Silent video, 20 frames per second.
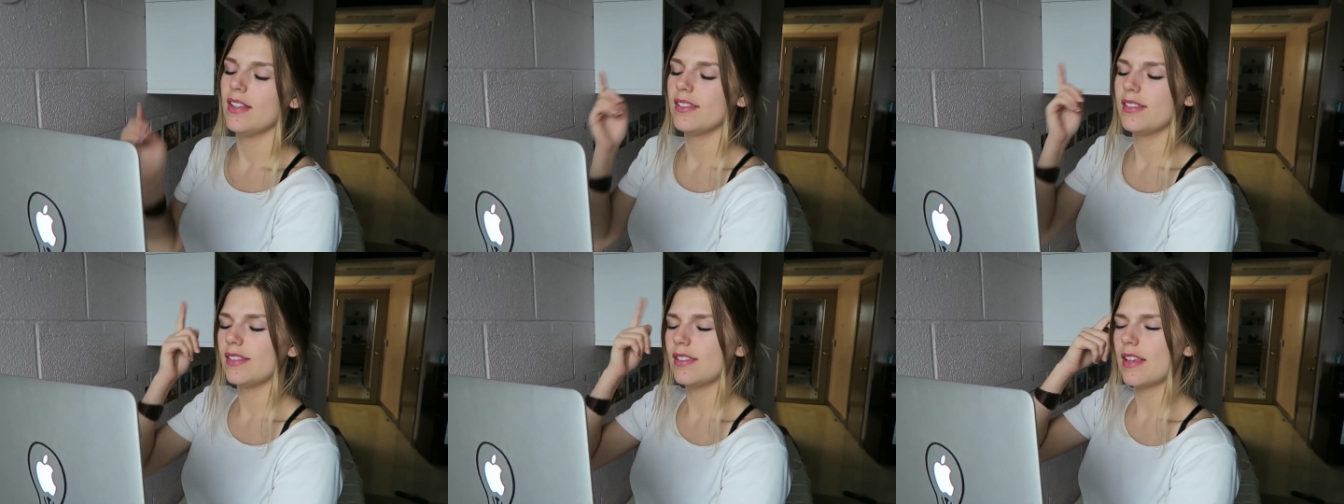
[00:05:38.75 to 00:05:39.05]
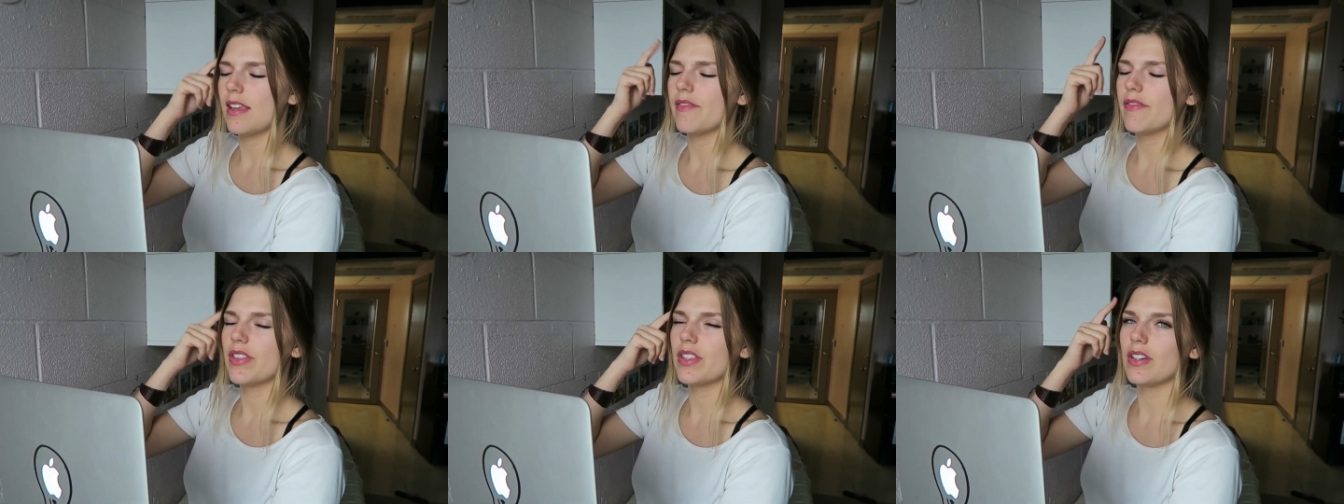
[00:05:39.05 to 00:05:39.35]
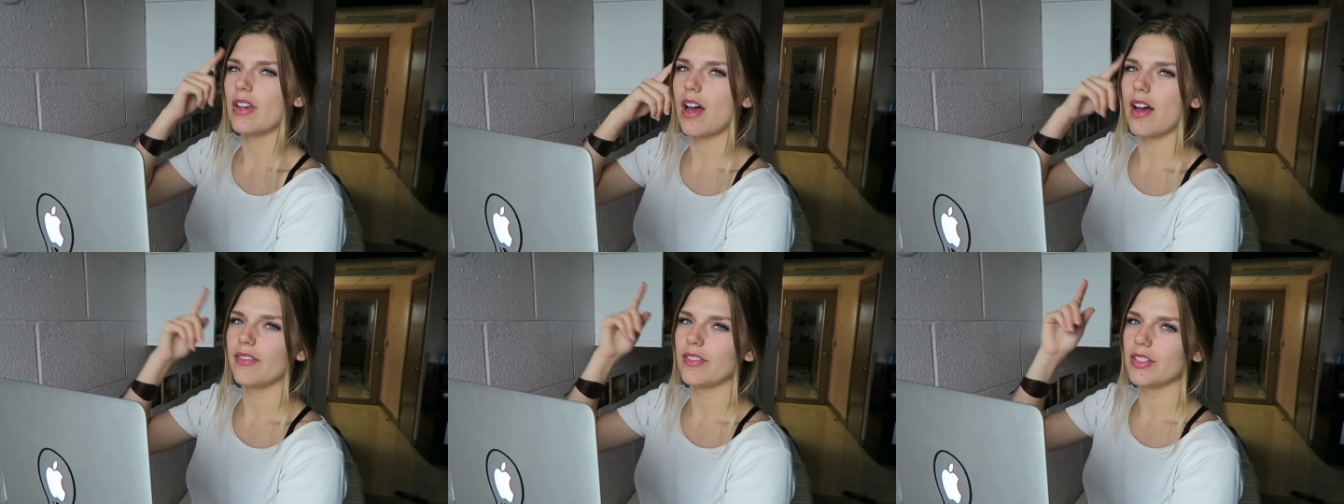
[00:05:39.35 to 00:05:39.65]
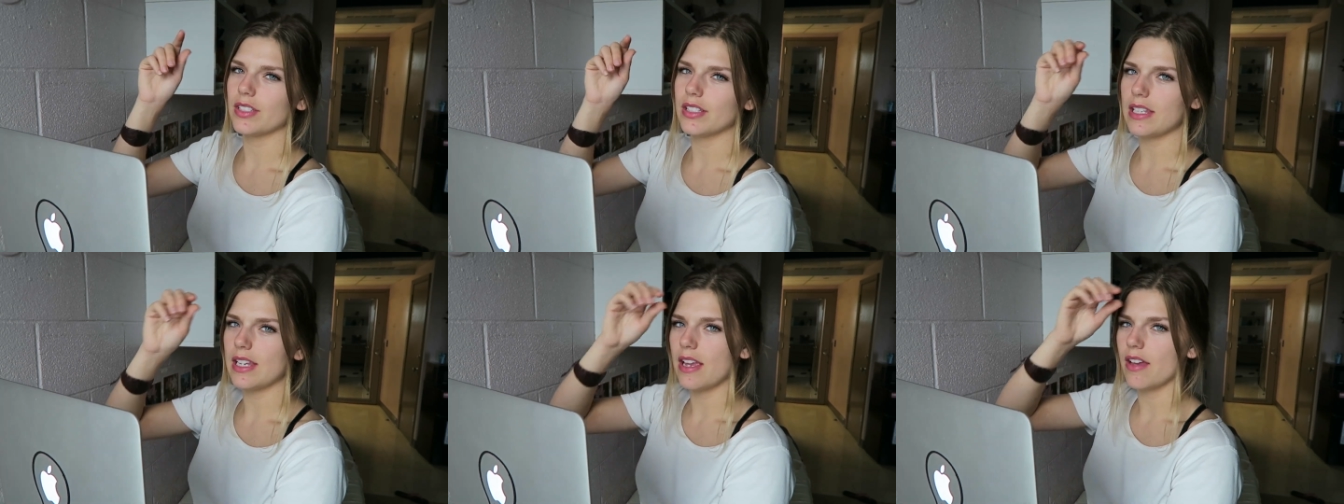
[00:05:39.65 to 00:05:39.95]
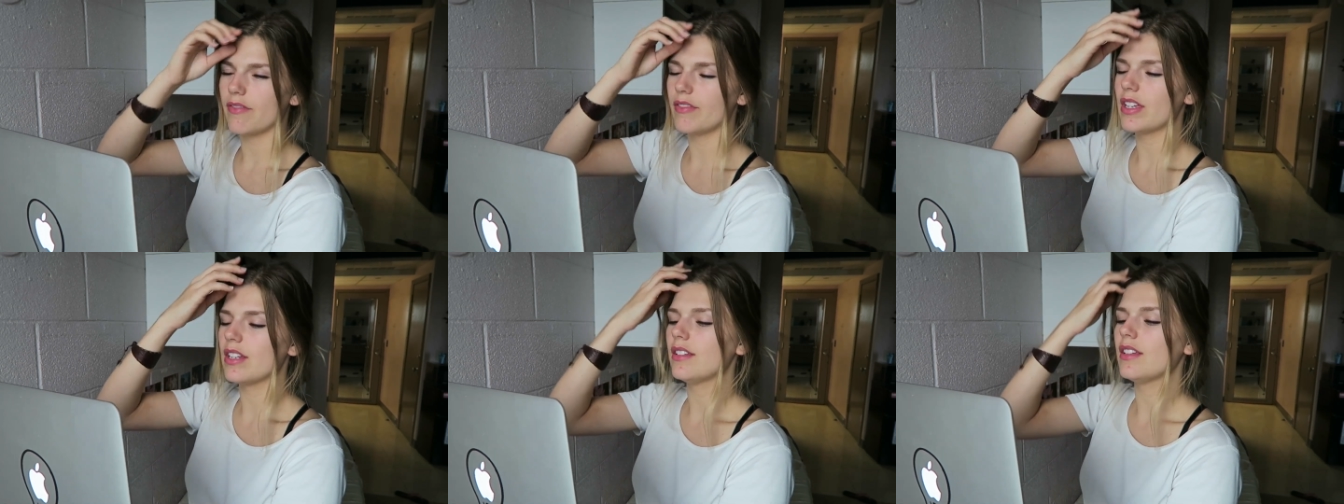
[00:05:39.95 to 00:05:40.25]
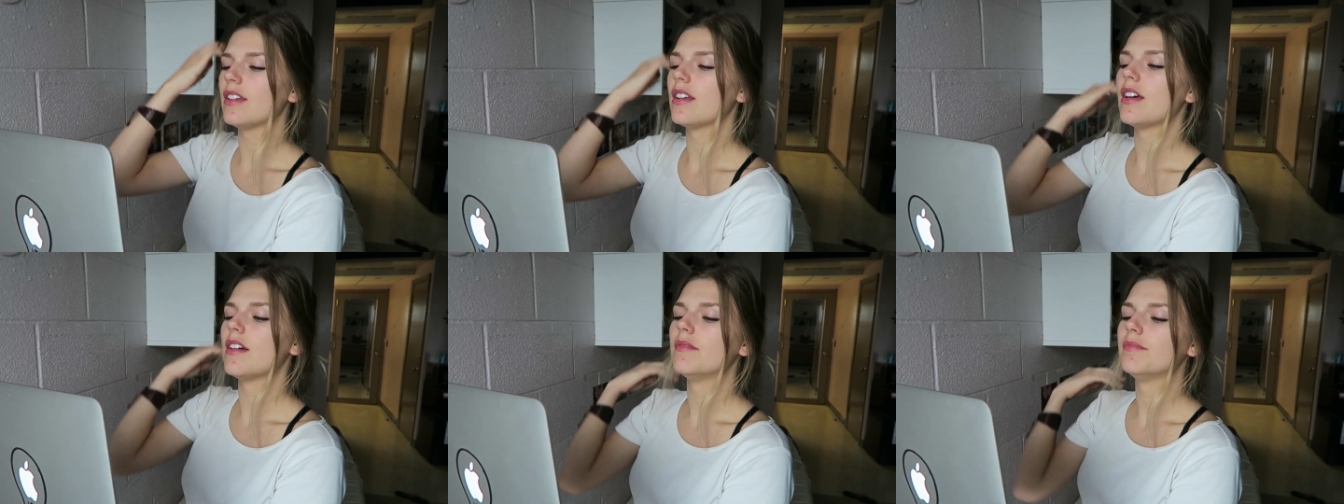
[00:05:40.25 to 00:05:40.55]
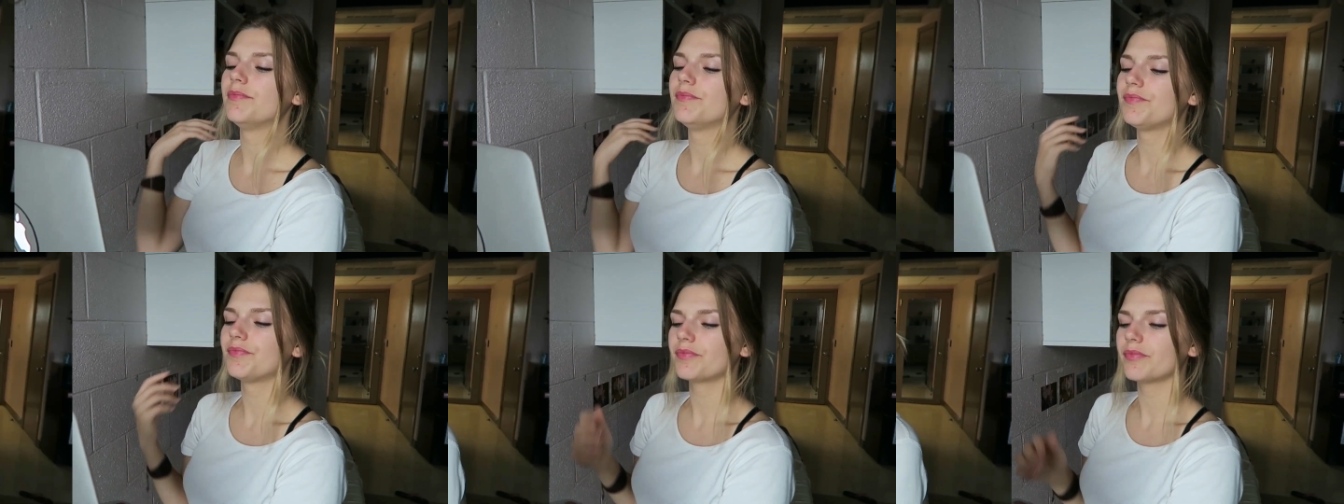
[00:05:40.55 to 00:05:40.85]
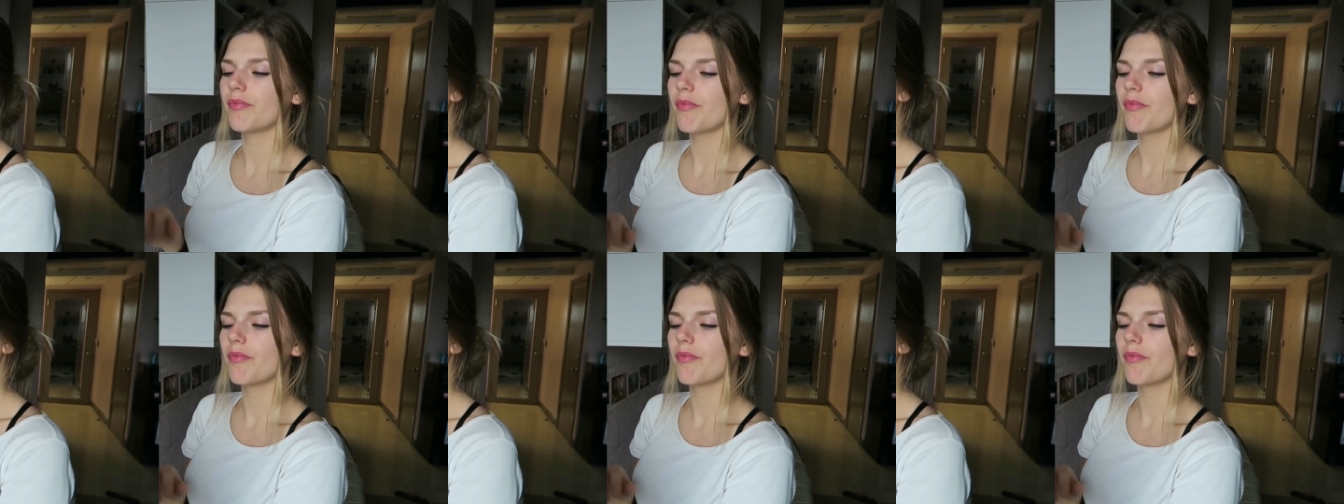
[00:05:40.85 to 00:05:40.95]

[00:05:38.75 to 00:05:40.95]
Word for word: Save the novelty of it, you know?